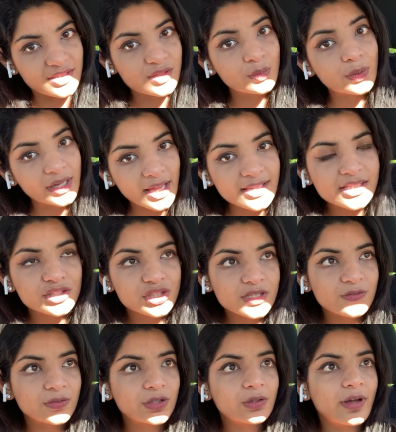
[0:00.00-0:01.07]
So what I
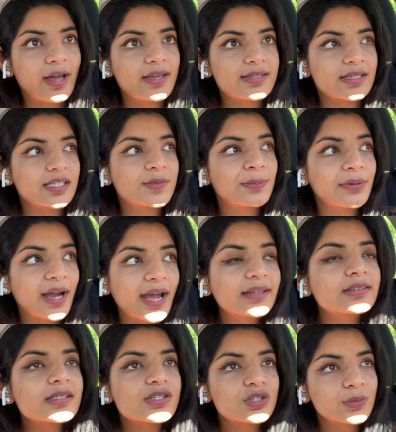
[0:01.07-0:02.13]
suggest for you guys is
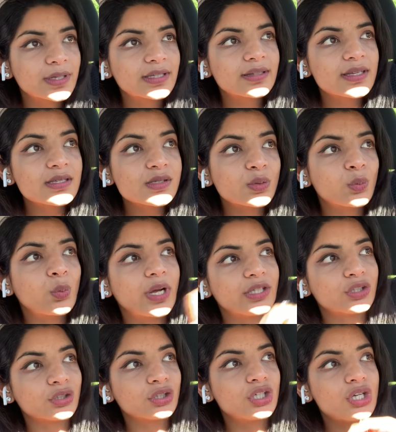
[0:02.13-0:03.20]
practice doing this when
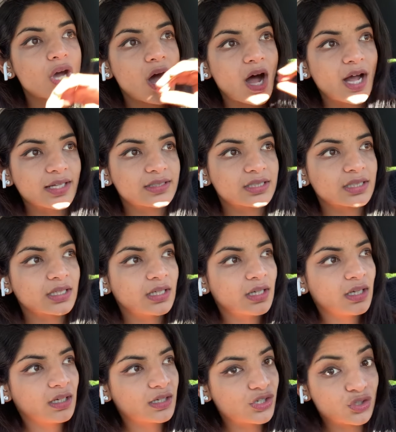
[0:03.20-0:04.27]
you're not
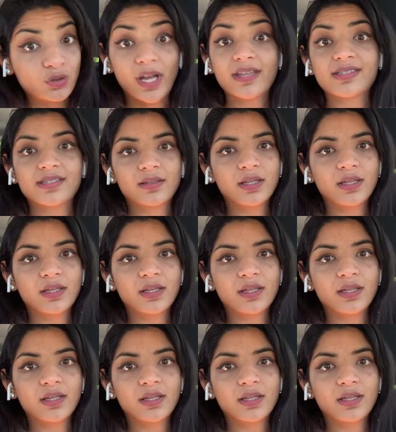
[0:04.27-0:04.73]
stressed.